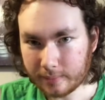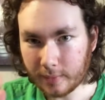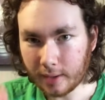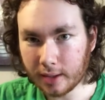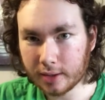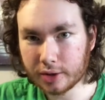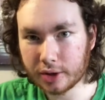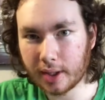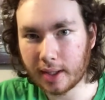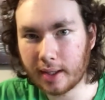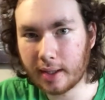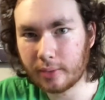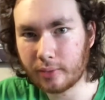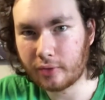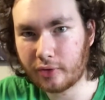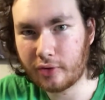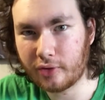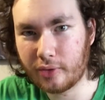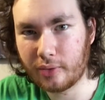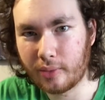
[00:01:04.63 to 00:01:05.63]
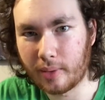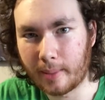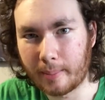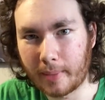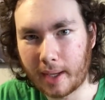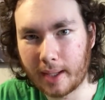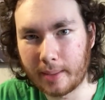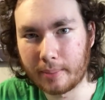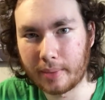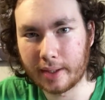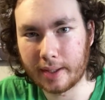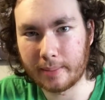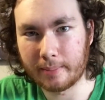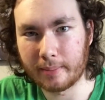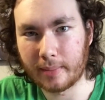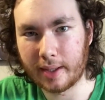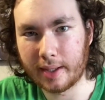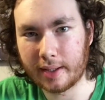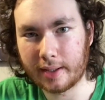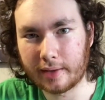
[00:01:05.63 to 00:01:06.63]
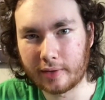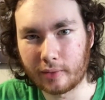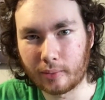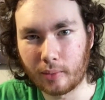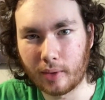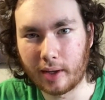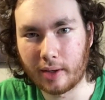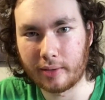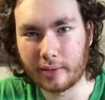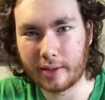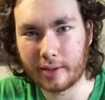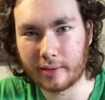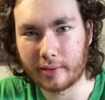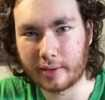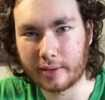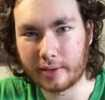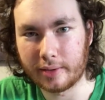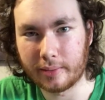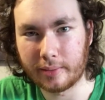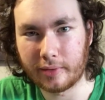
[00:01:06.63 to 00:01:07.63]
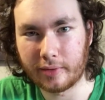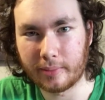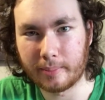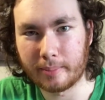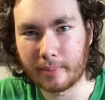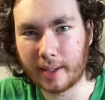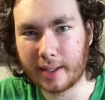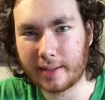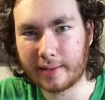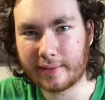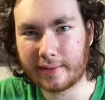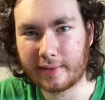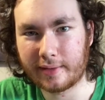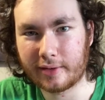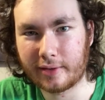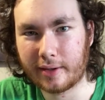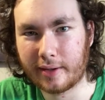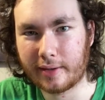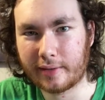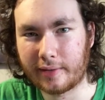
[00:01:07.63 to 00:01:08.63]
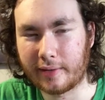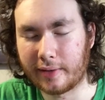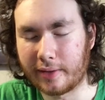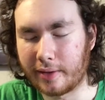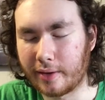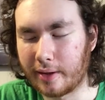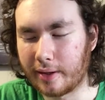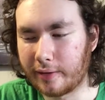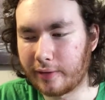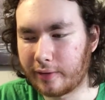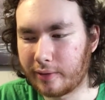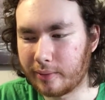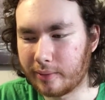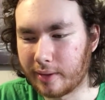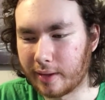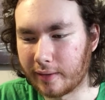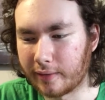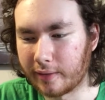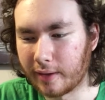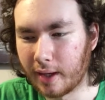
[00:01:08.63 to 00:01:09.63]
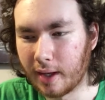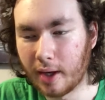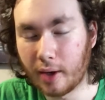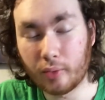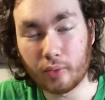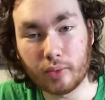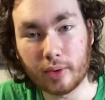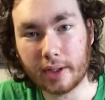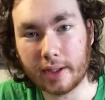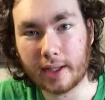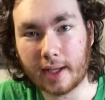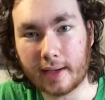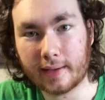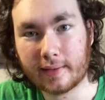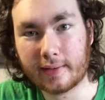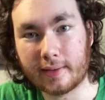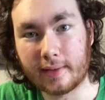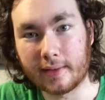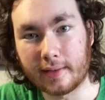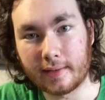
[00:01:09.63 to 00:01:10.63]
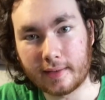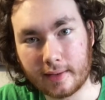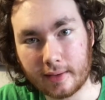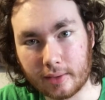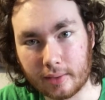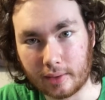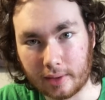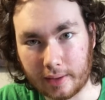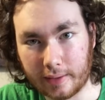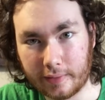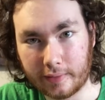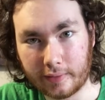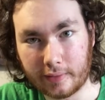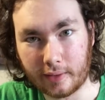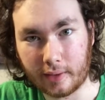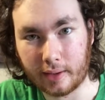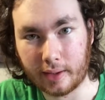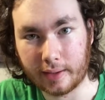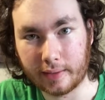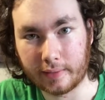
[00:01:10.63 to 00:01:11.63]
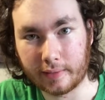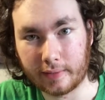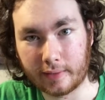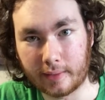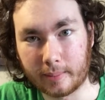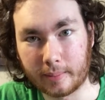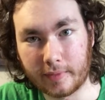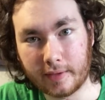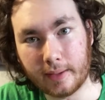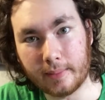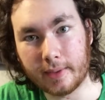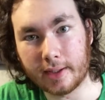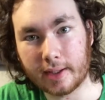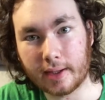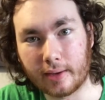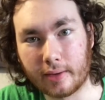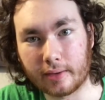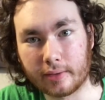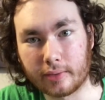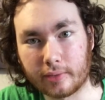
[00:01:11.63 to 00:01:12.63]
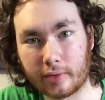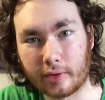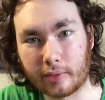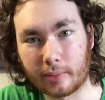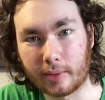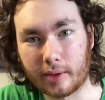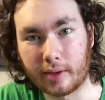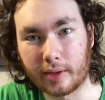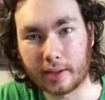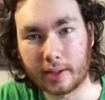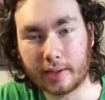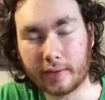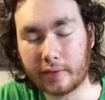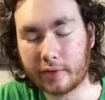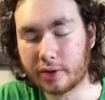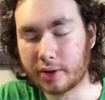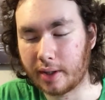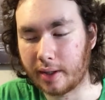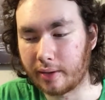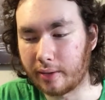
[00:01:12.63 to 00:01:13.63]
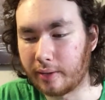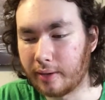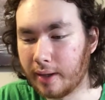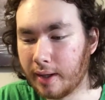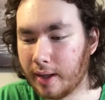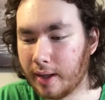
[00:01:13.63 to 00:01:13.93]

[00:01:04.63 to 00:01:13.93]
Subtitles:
Shout out to my buddy Mike as well here on YouTube. Mike's Talks and Thoughts, who does really excellent tier lists on some TV characters as well on his channel.